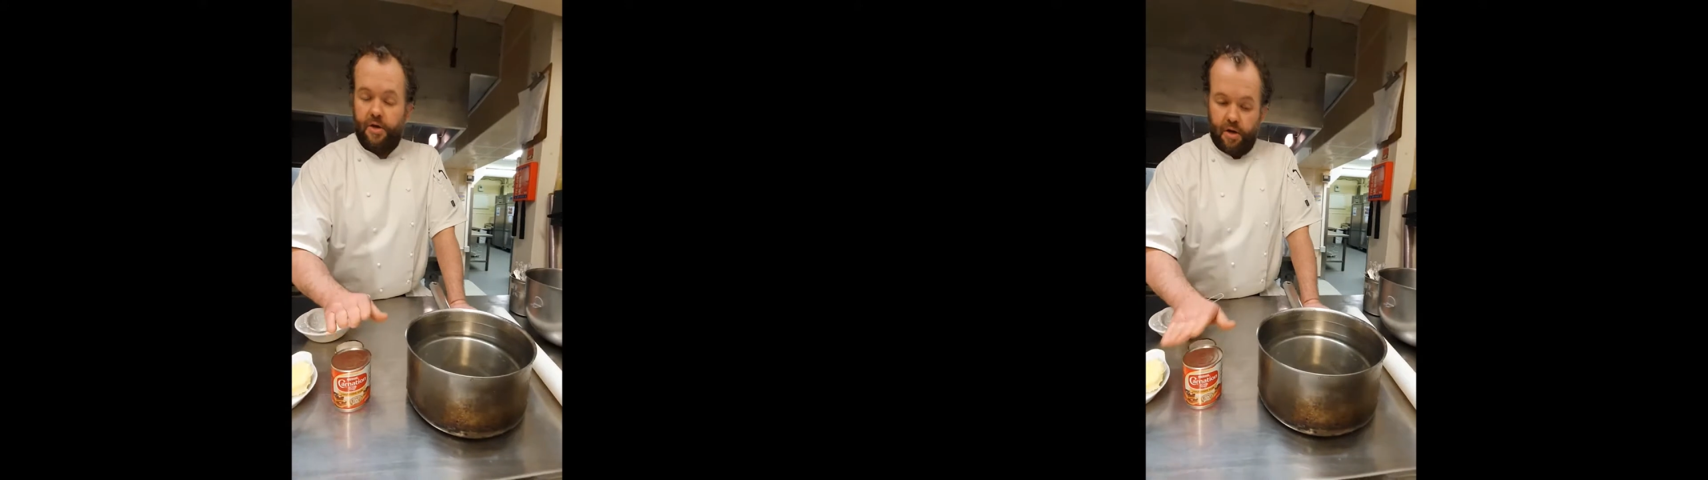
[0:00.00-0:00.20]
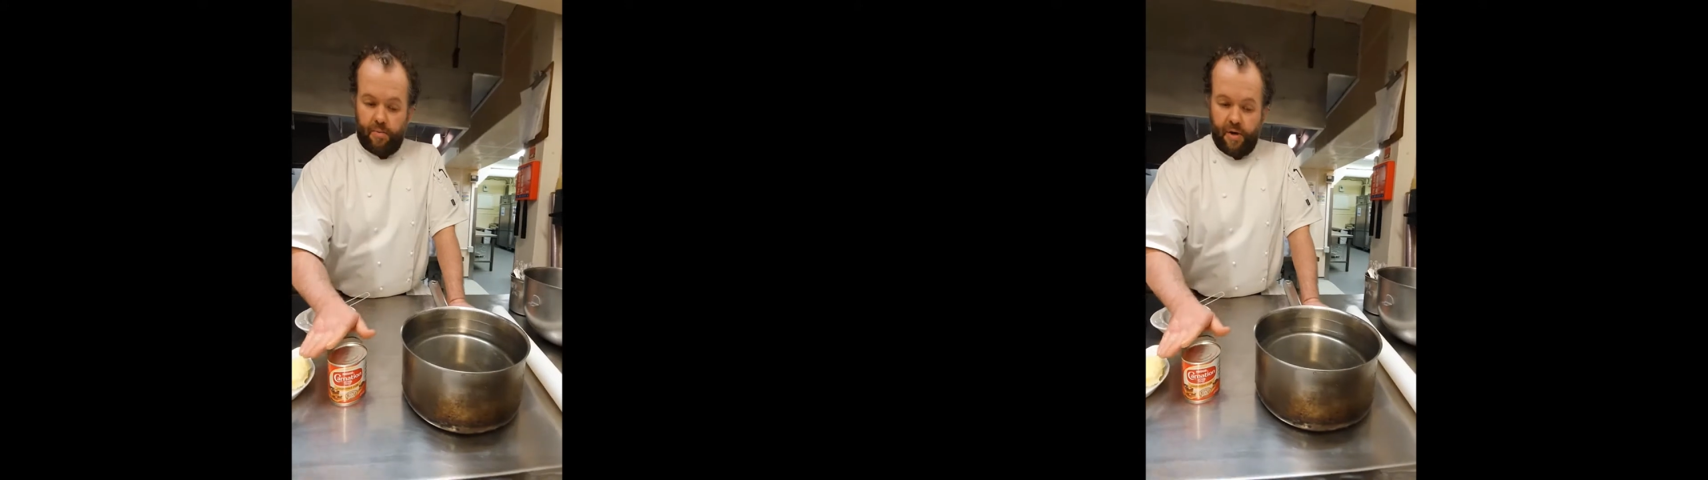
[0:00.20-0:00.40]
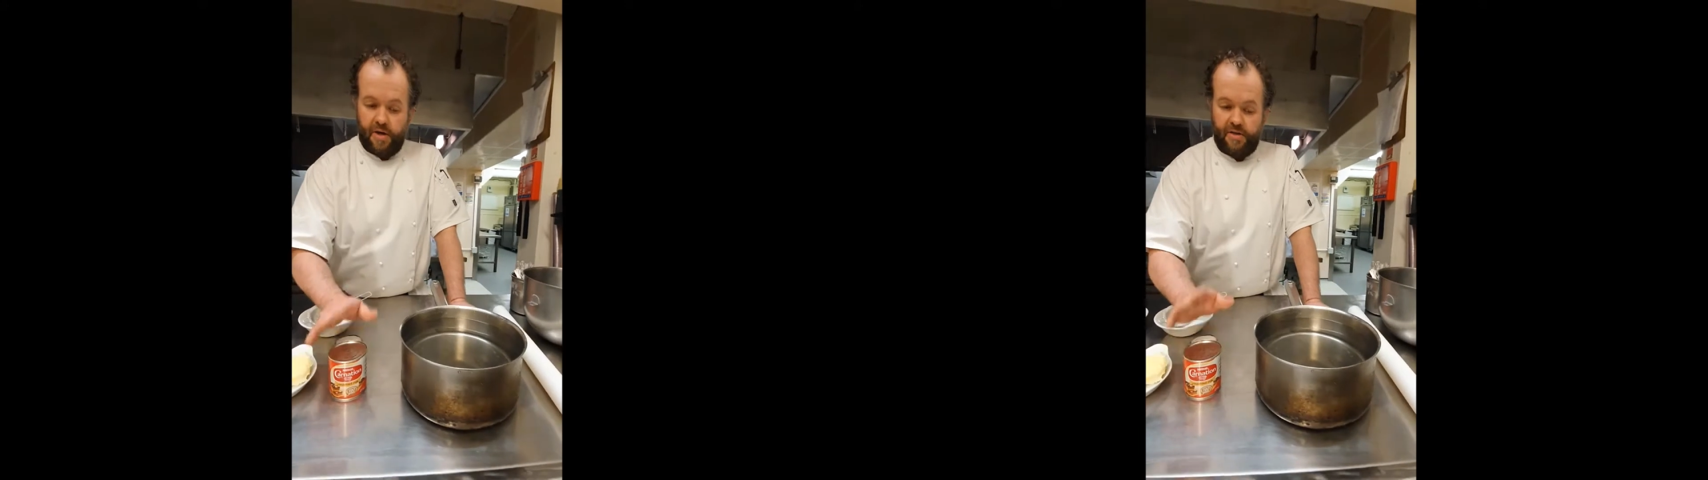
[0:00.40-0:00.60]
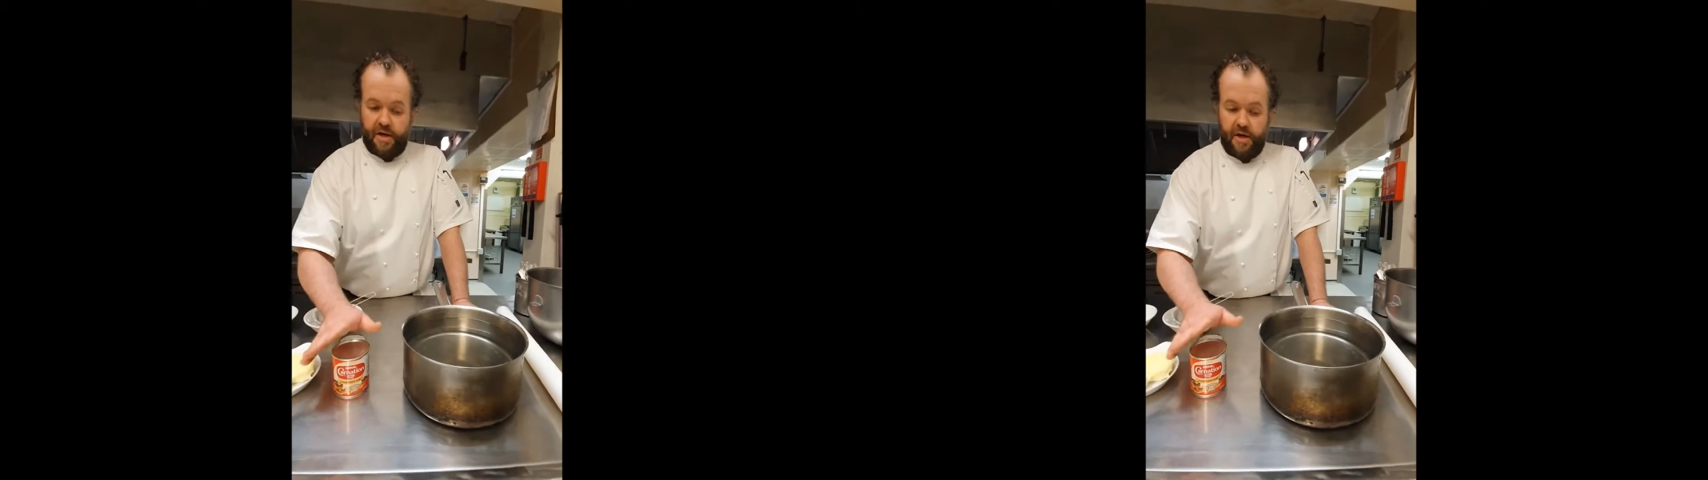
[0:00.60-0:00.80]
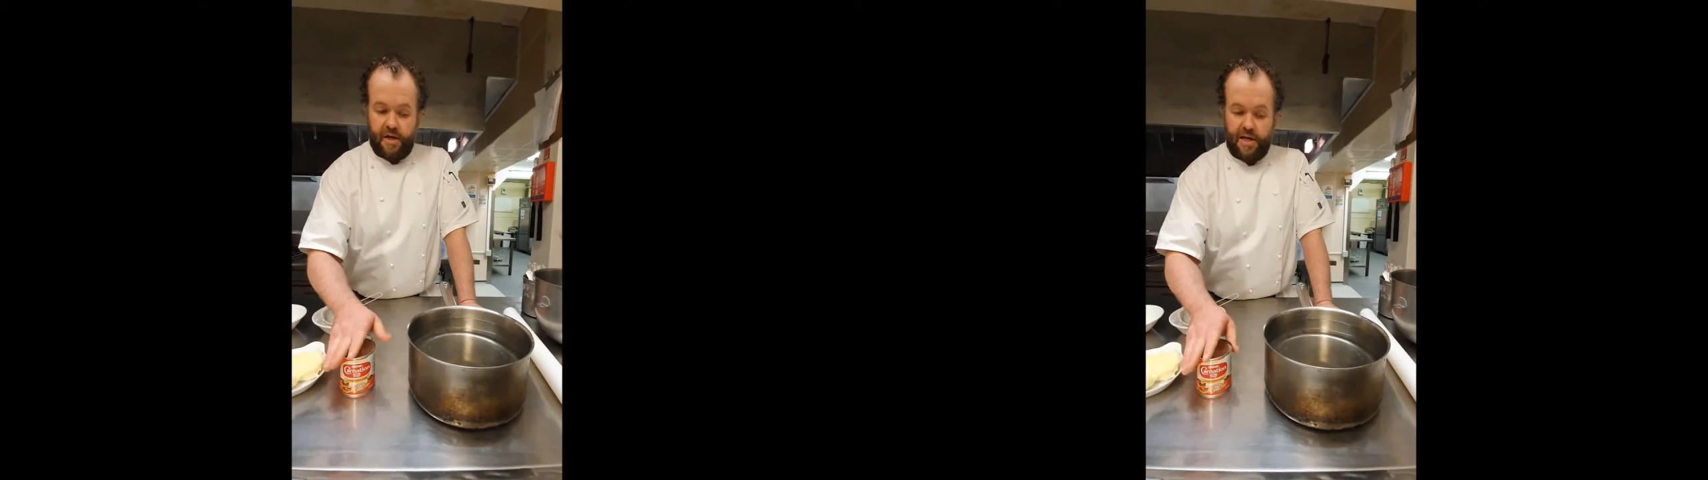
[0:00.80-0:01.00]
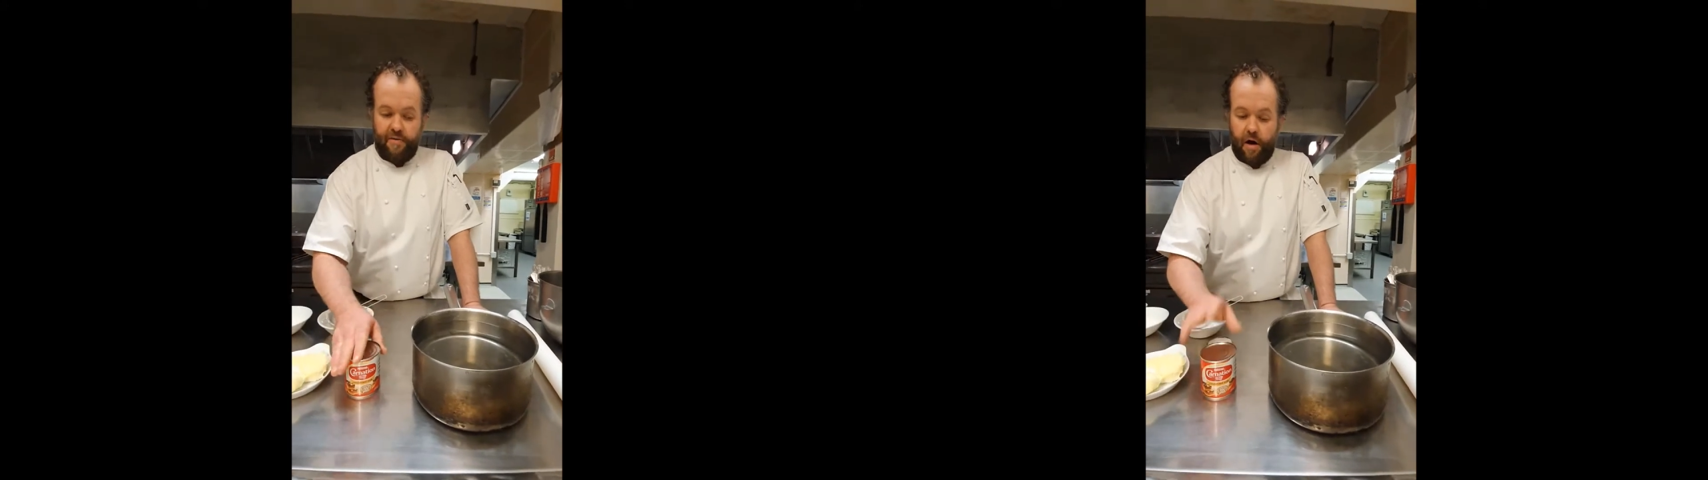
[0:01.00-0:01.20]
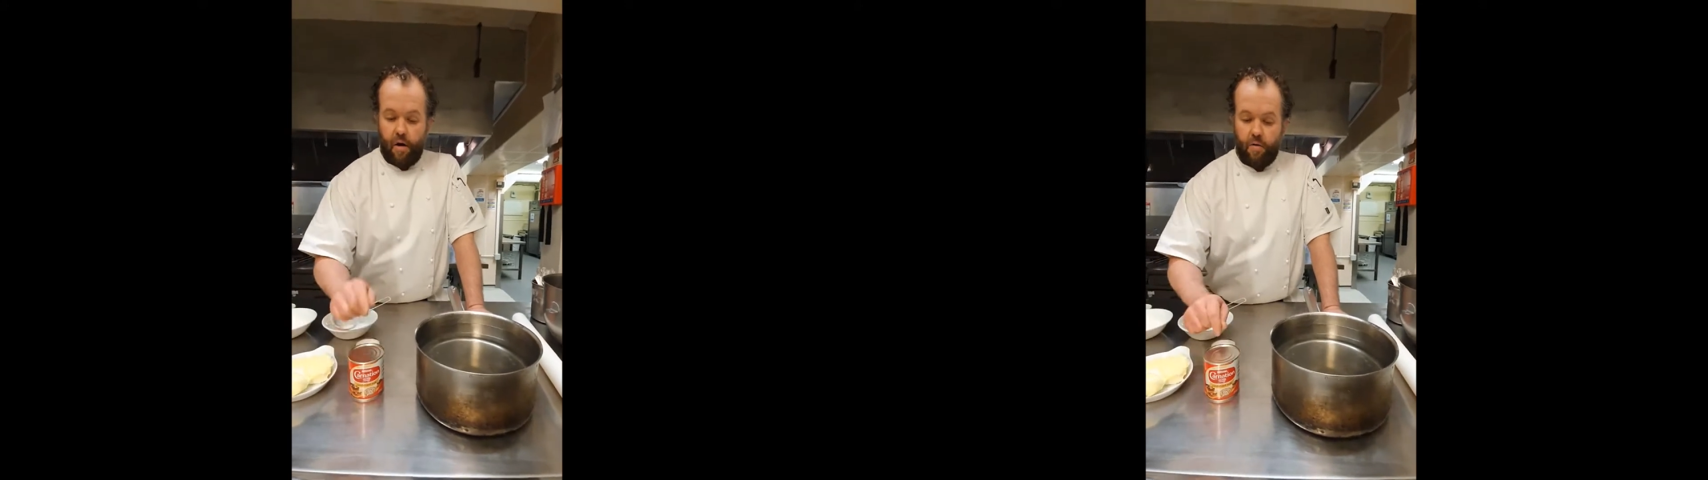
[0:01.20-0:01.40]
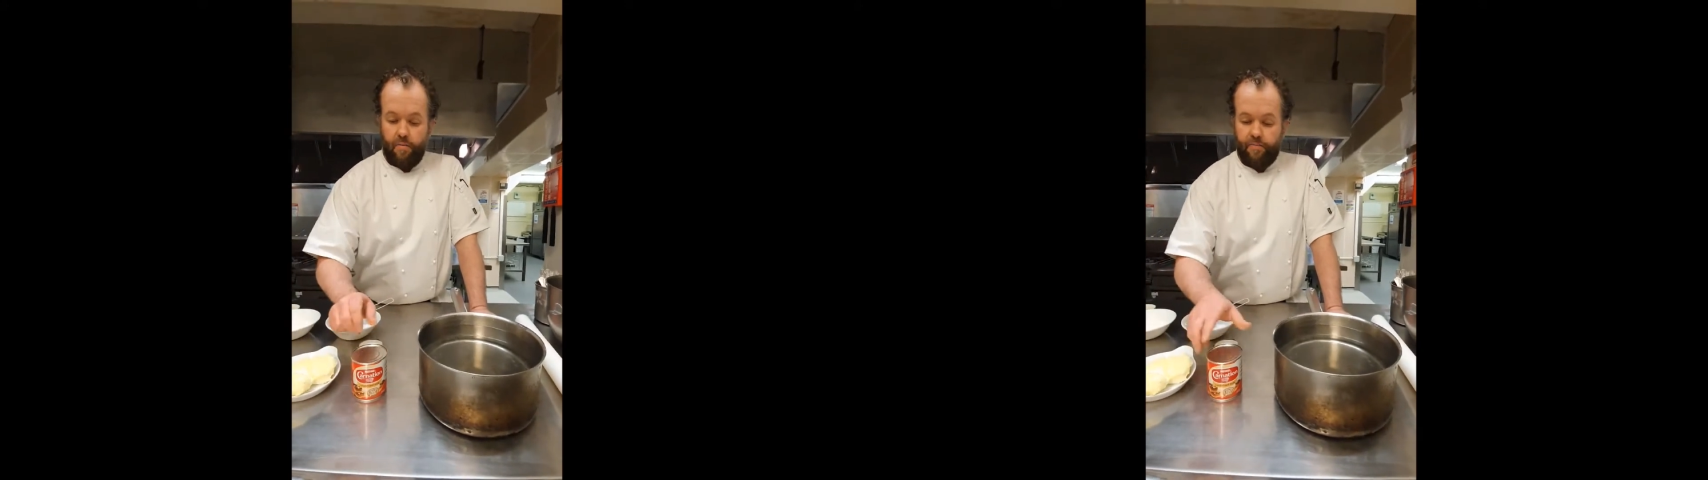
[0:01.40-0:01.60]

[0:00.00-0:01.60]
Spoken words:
don't pierce it, you leave it whole.